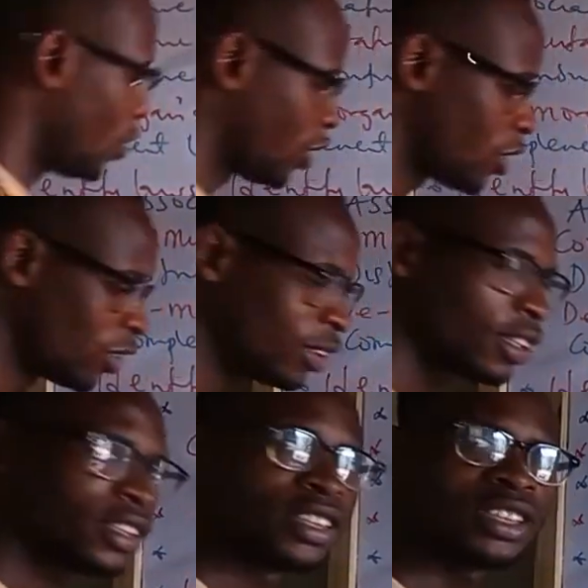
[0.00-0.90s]
this law
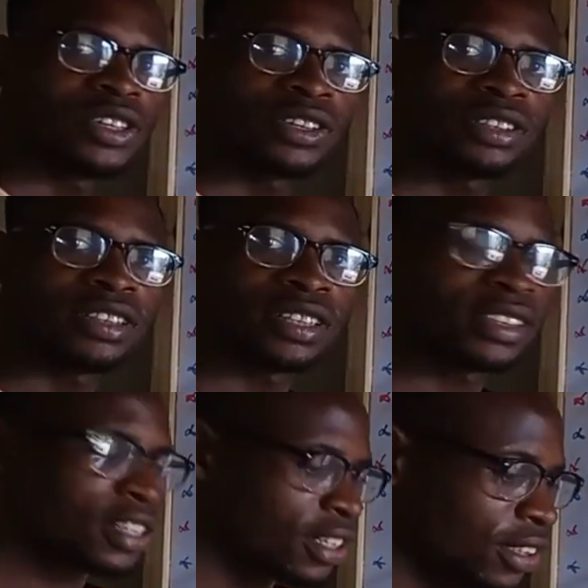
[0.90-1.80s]
state? This law states
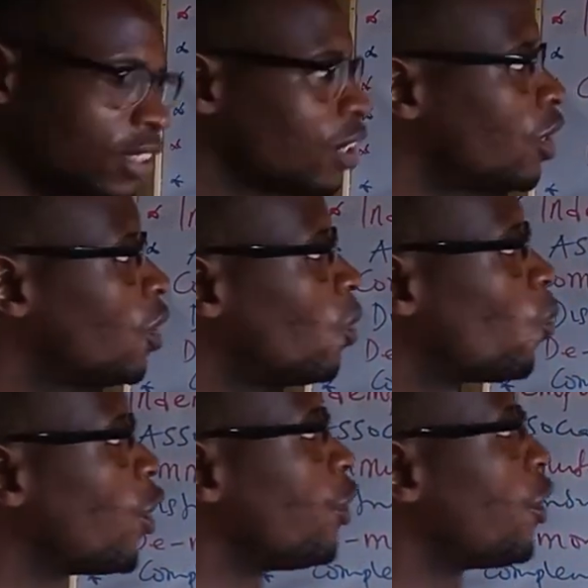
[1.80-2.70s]
that
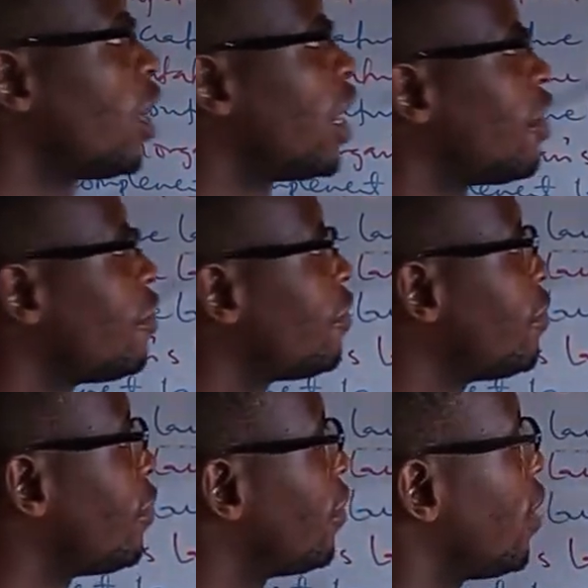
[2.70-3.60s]
when you have
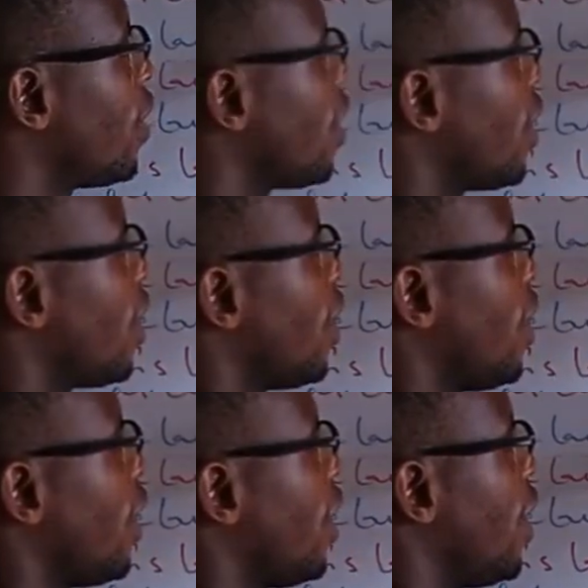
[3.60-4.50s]

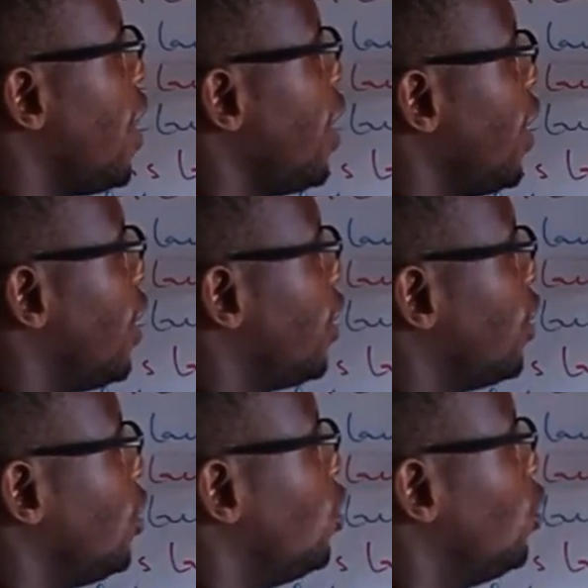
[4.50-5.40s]
A
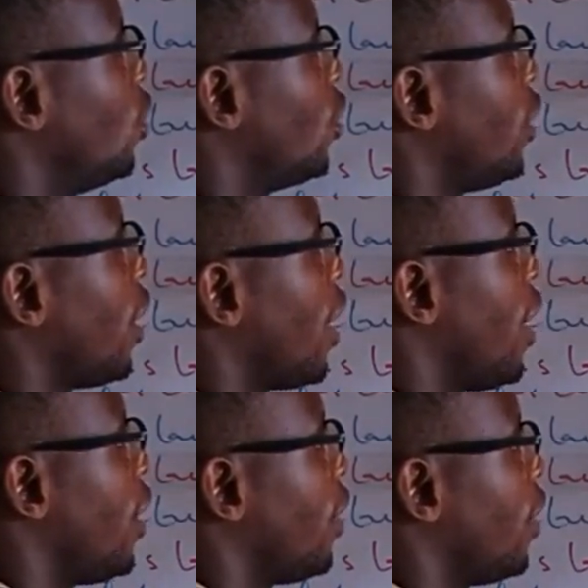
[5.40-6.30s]
union
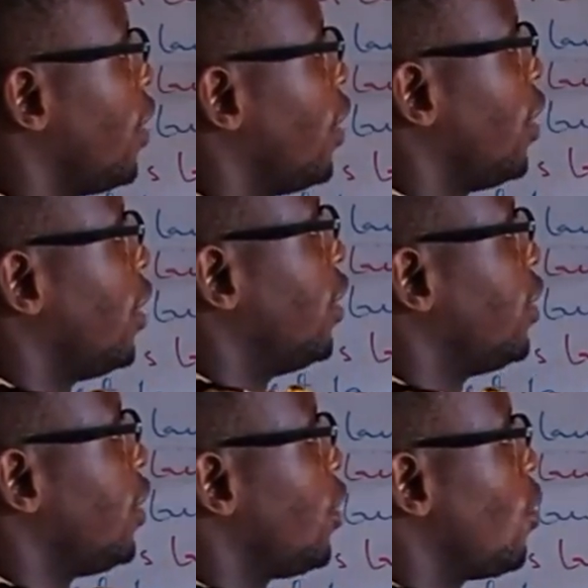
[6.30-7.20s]
A
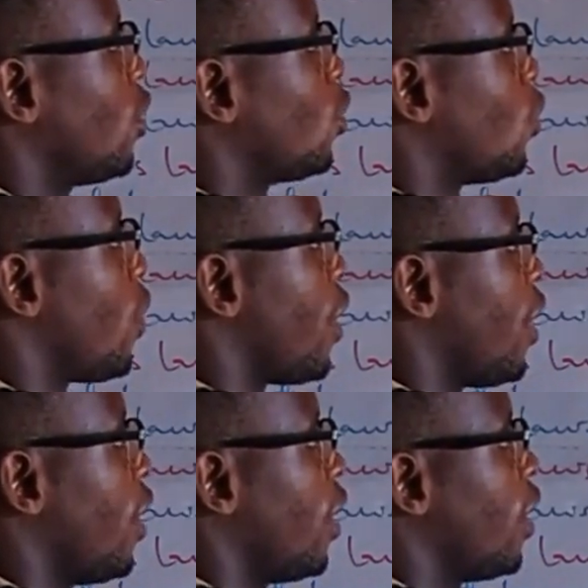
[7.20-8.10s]
is equals to
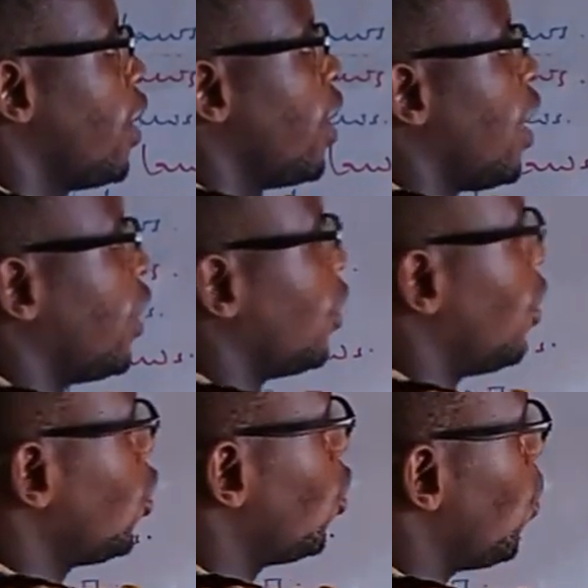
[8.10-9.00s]
A, and
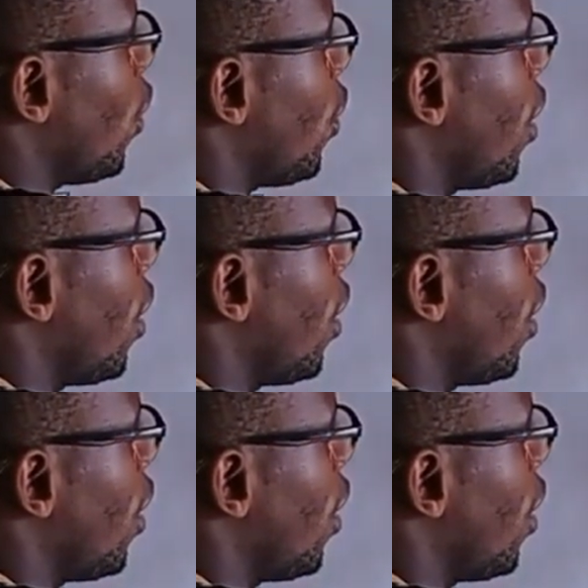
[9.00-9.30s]
also when you